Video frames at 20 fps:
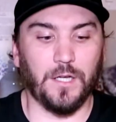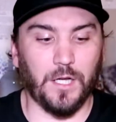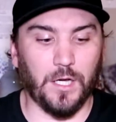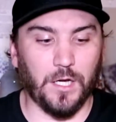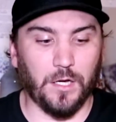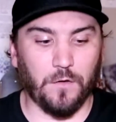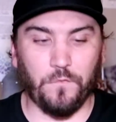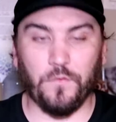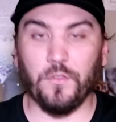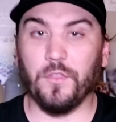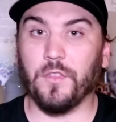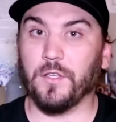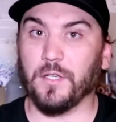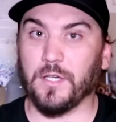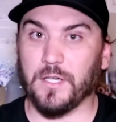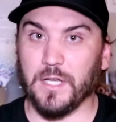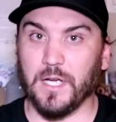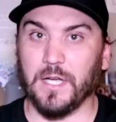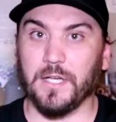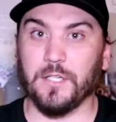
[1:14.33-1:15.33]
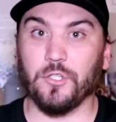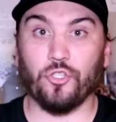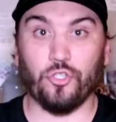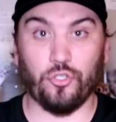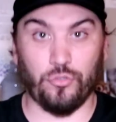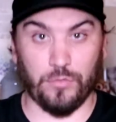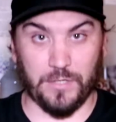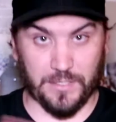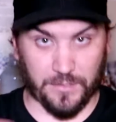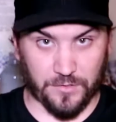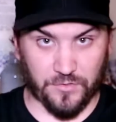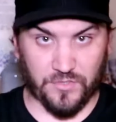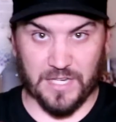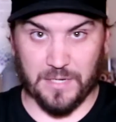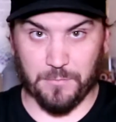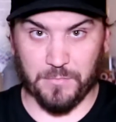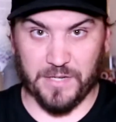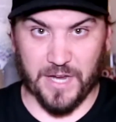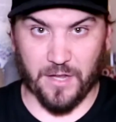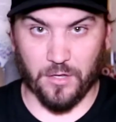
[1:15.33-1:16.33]
of the gun shooting the
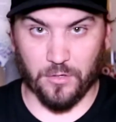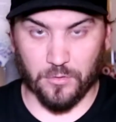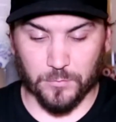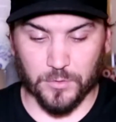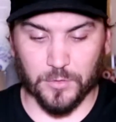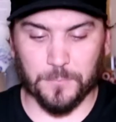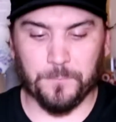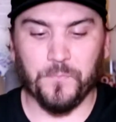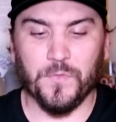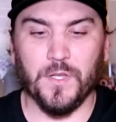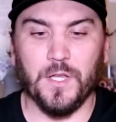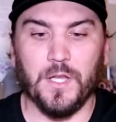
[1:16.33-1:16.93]
same caliber